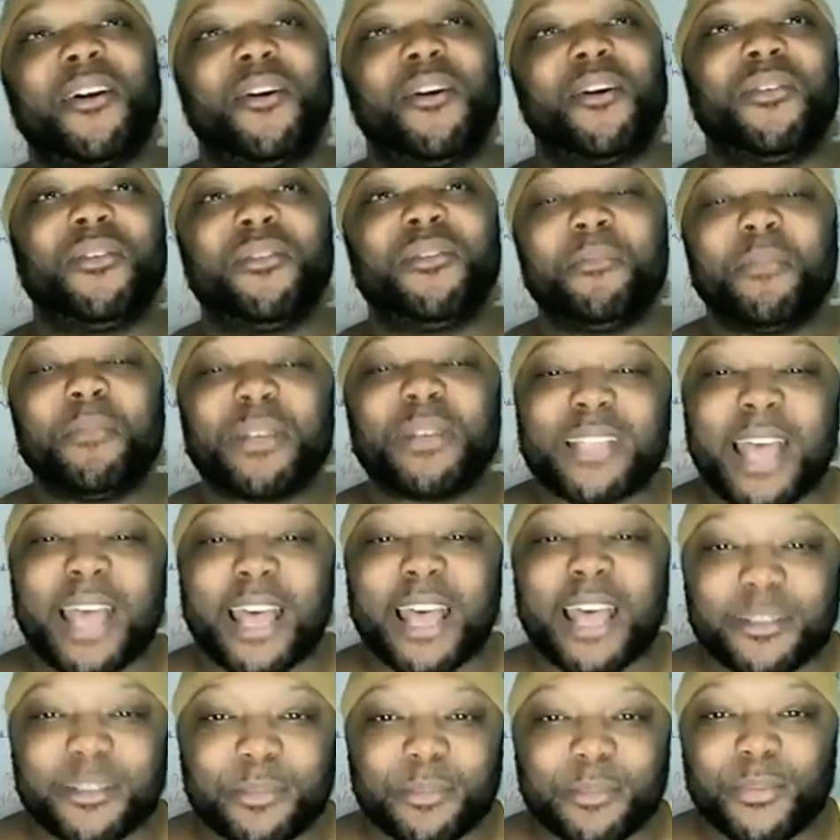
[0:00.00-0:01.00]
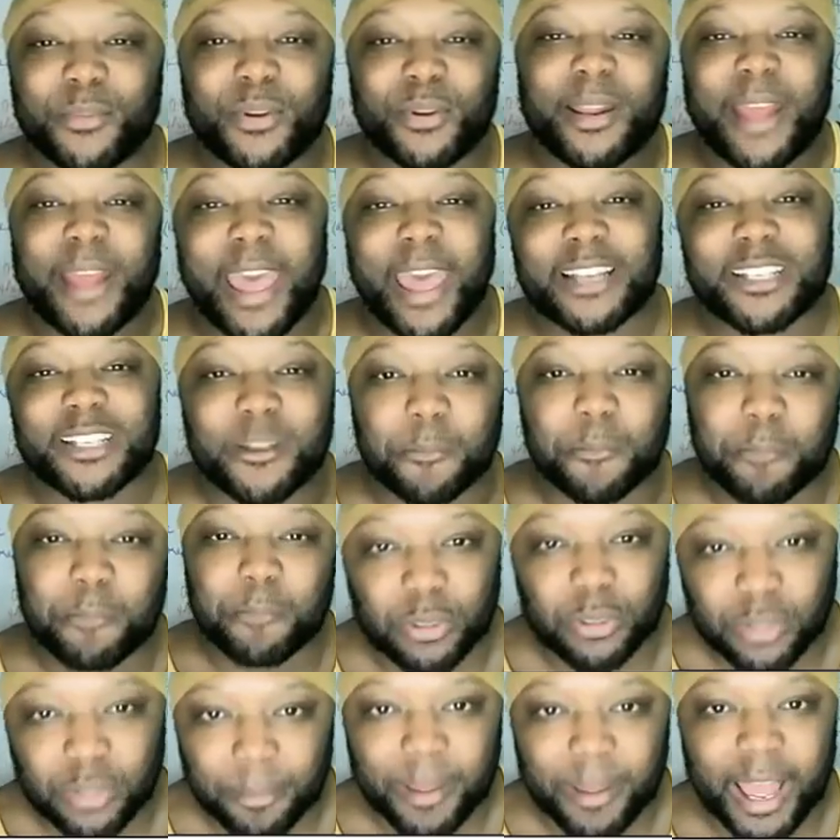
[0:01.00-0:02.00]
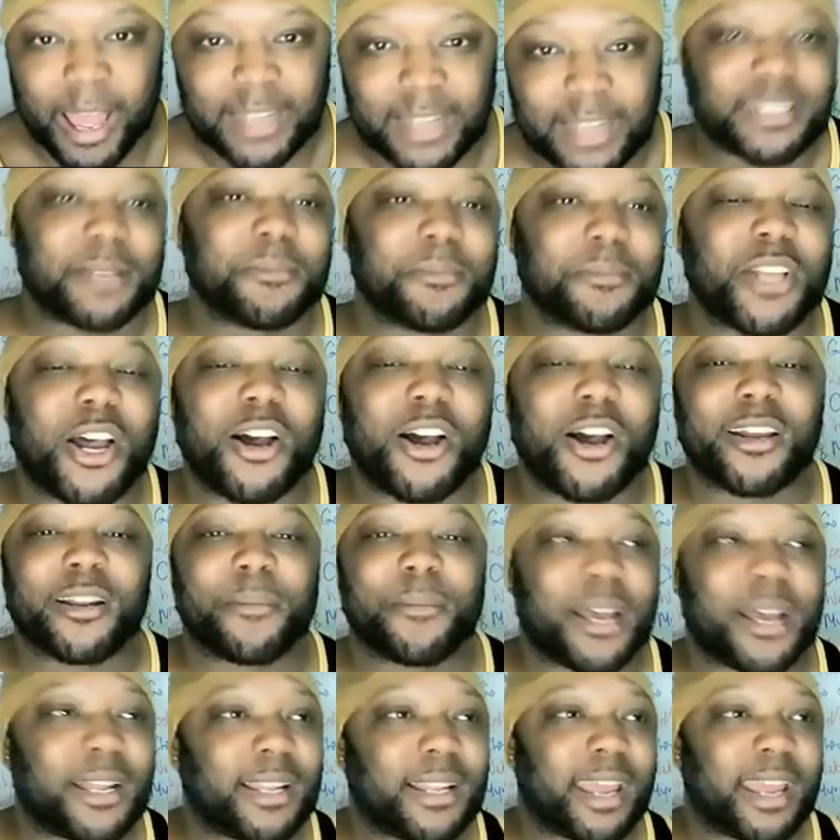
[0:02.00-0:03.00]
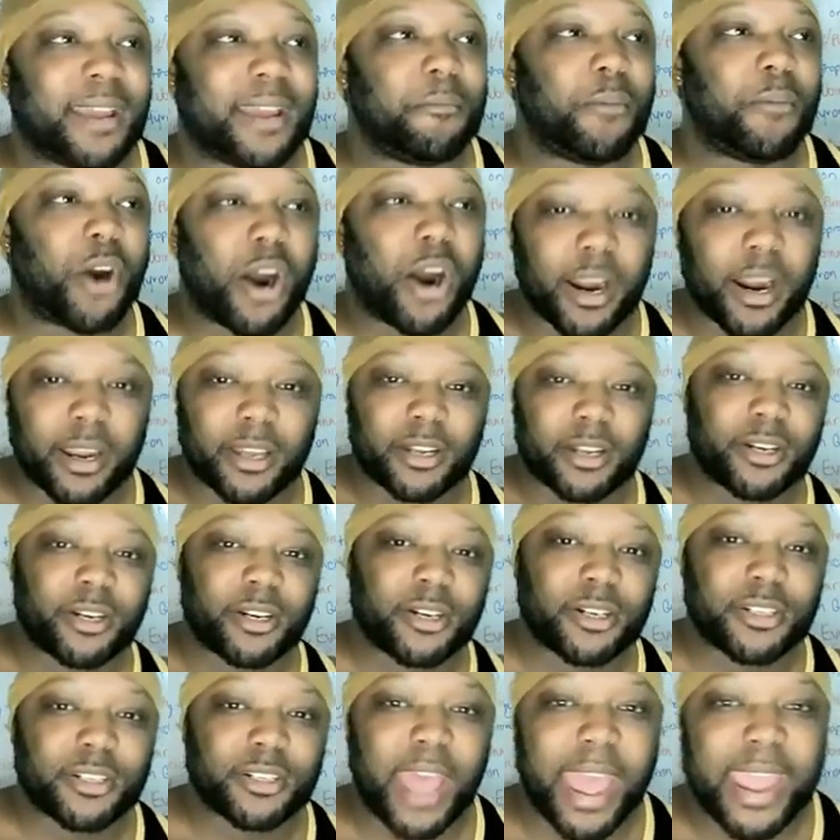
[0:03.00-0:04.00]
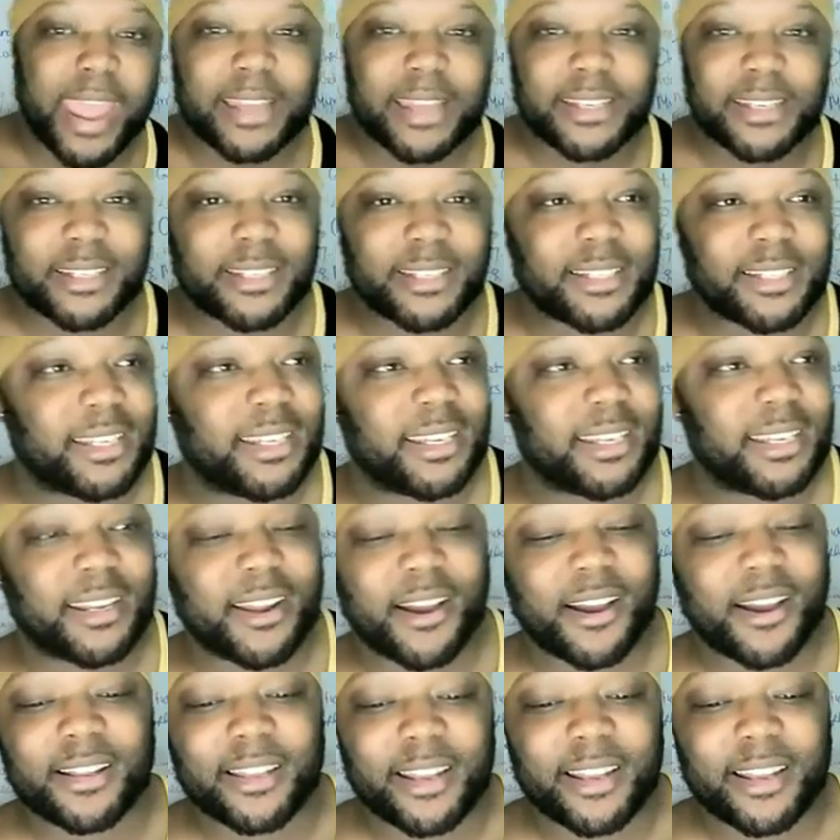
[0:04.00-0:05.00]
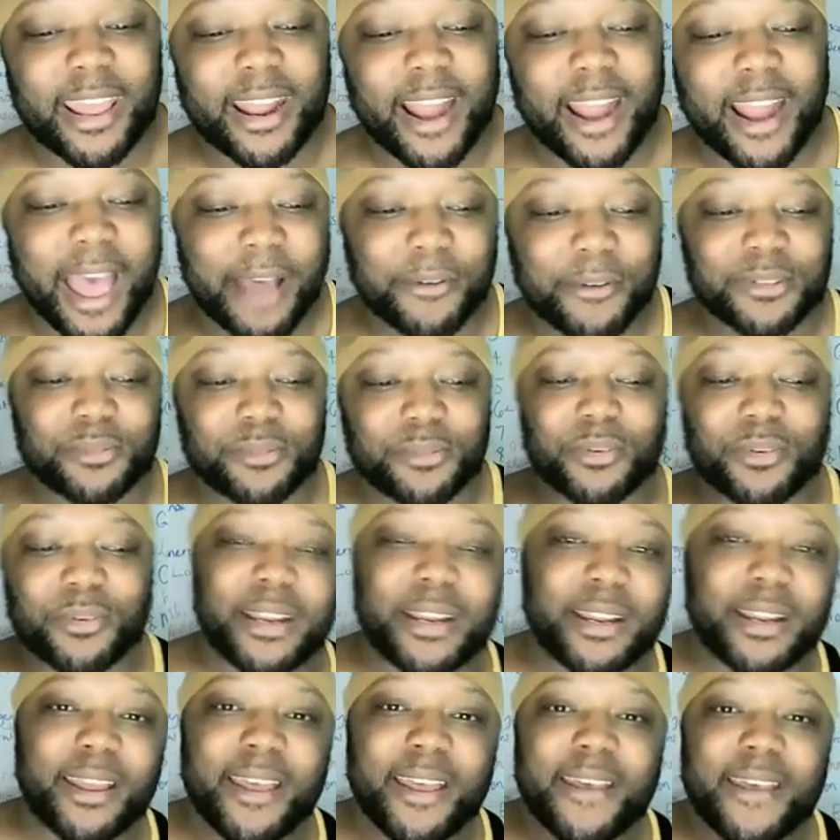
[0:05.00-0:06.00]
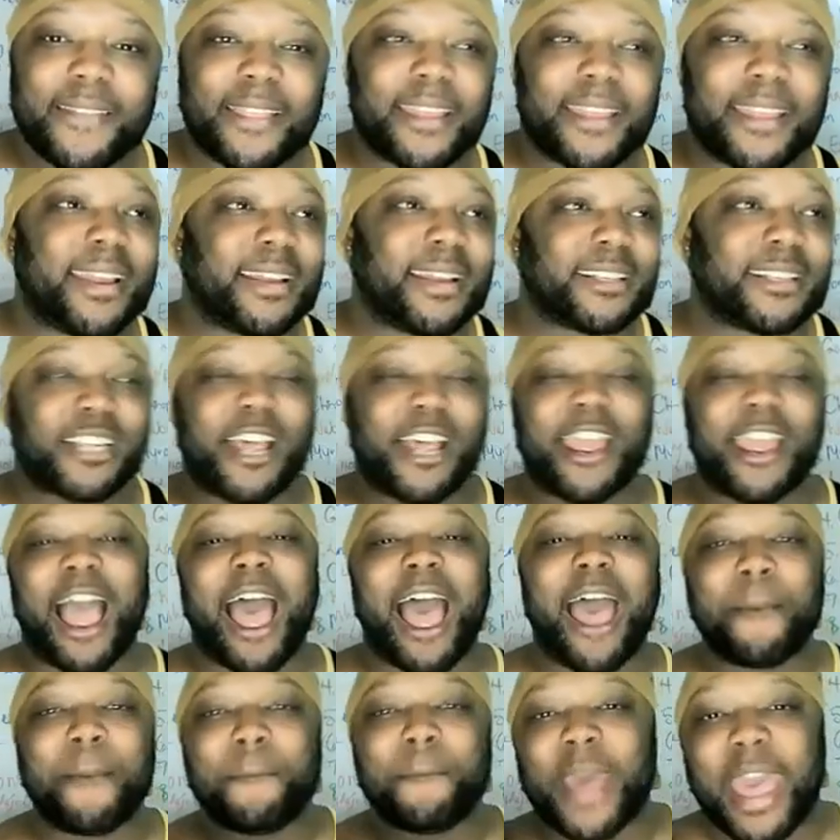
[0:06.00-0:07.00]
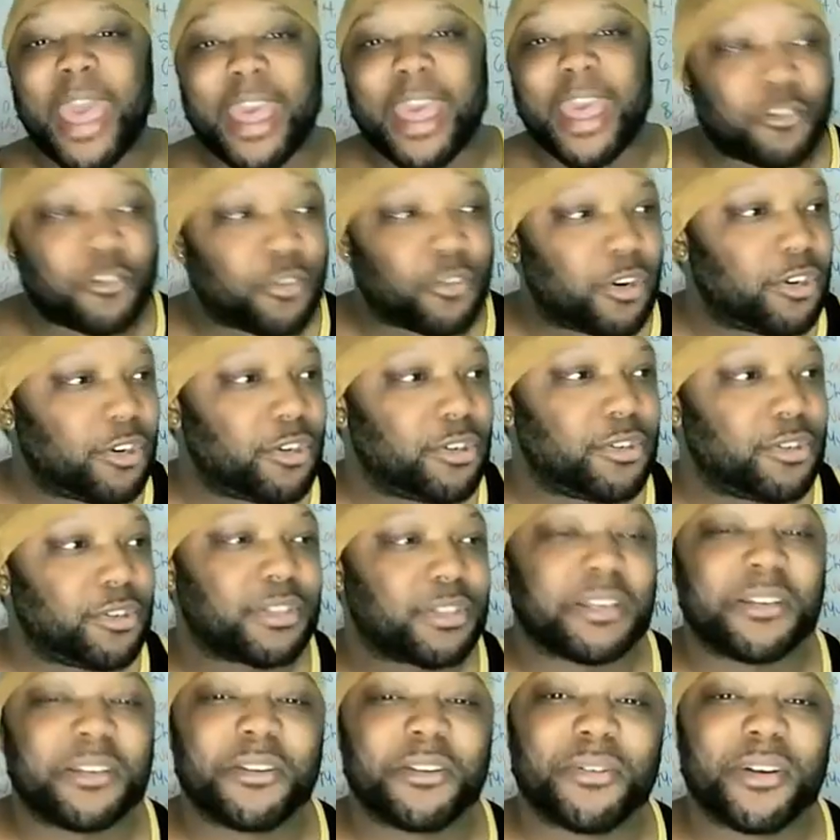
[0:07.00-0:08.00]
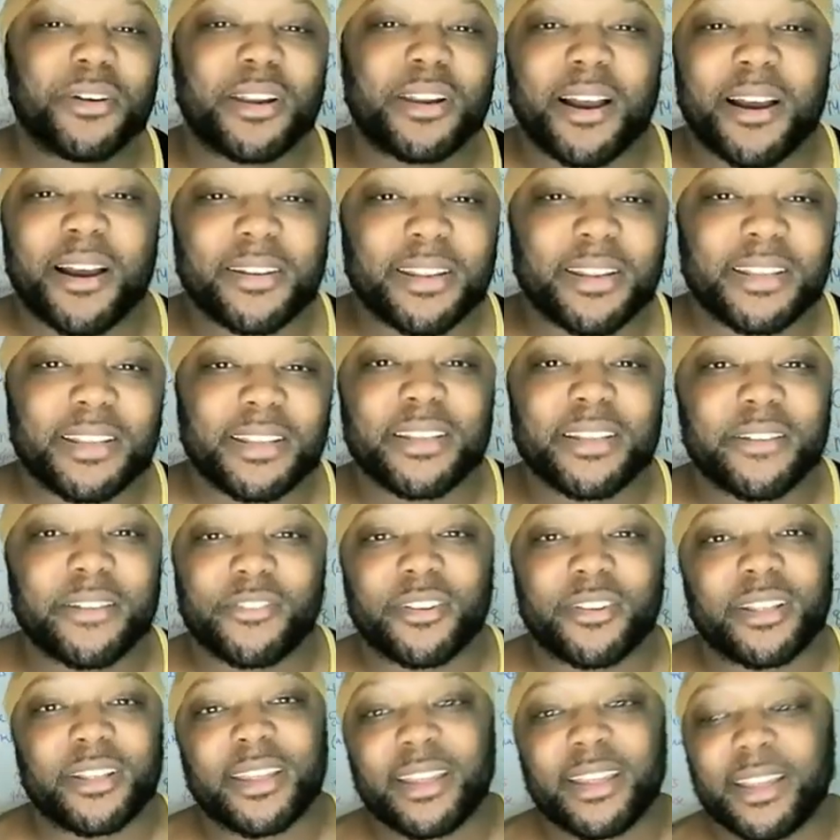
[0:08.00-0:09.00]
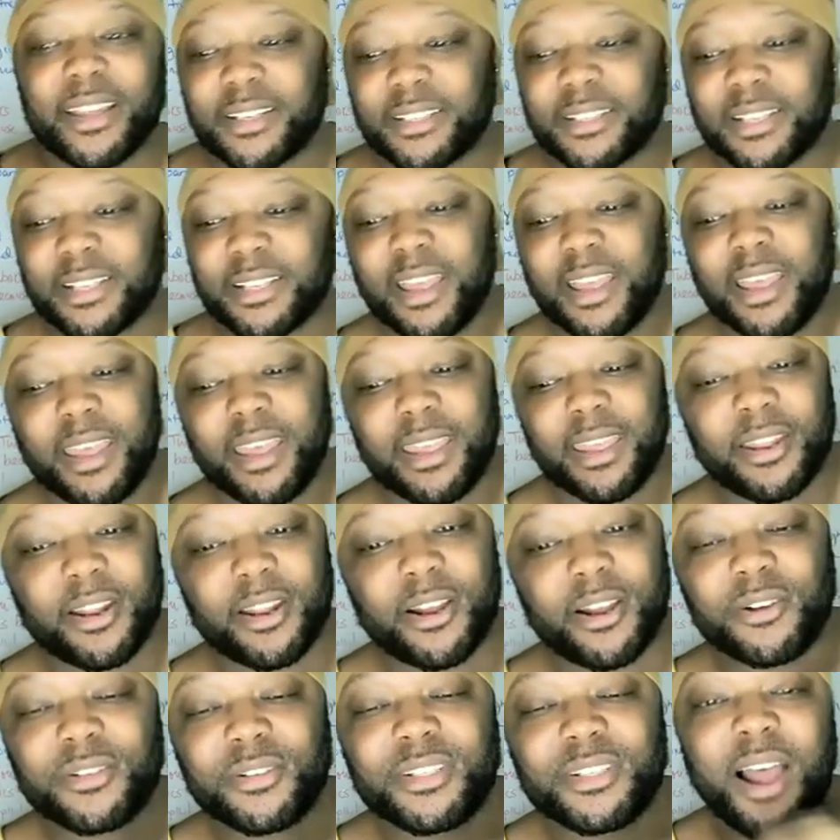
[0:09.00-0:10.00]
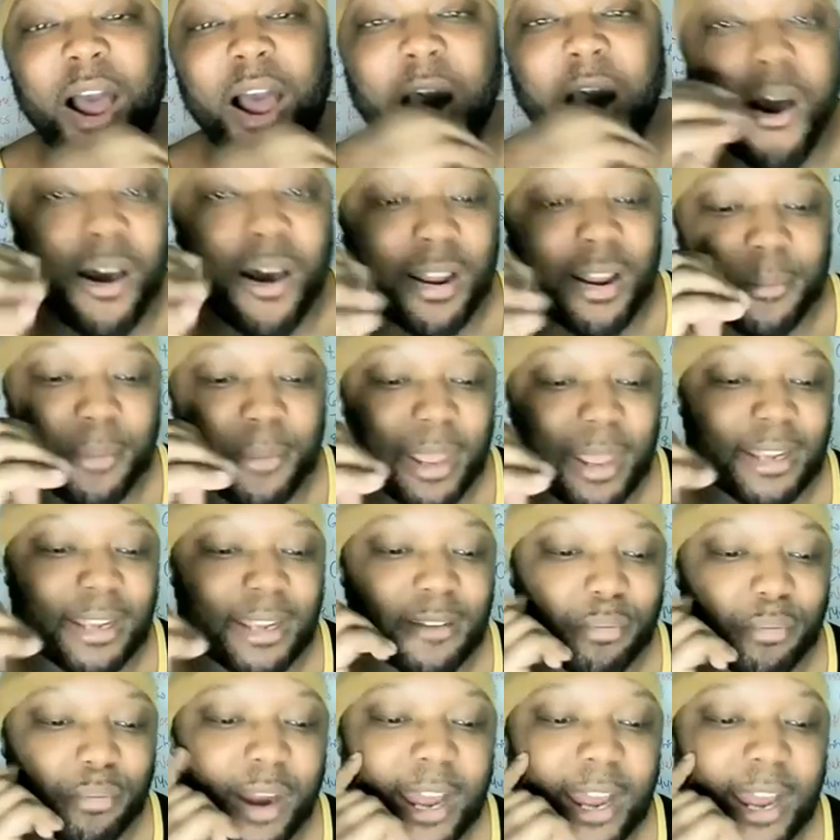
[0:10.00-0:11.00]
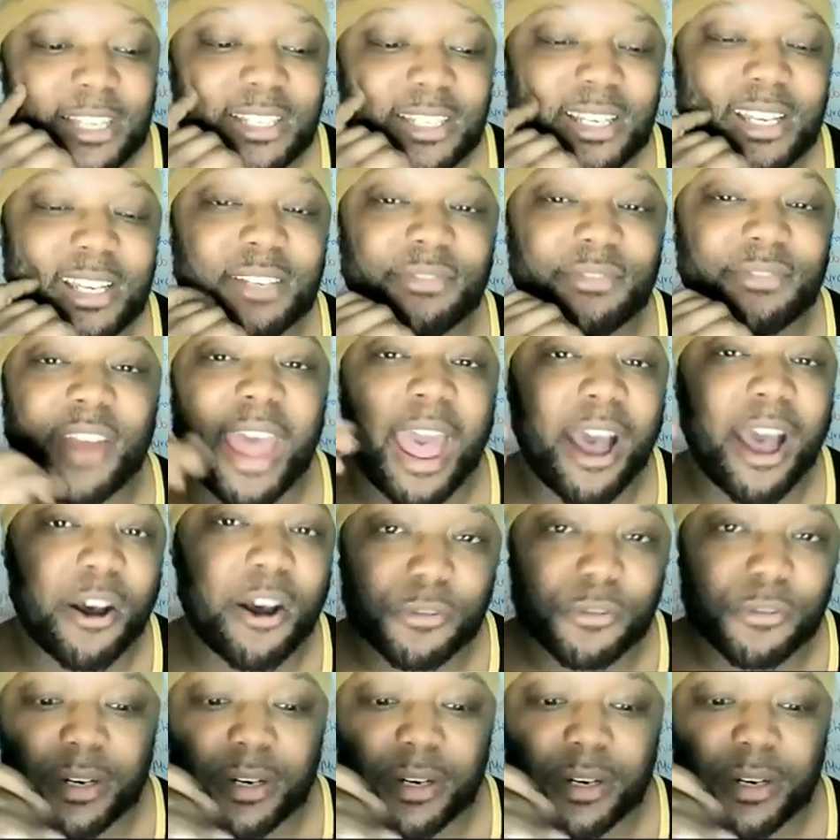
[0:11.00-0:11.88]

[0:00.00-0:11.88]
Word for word: you know, besides the people that actually built the bots. I'm talking about like marketers, agency, and all of that. I was running things like iMacros and doing all these different things, you know, to automate the process for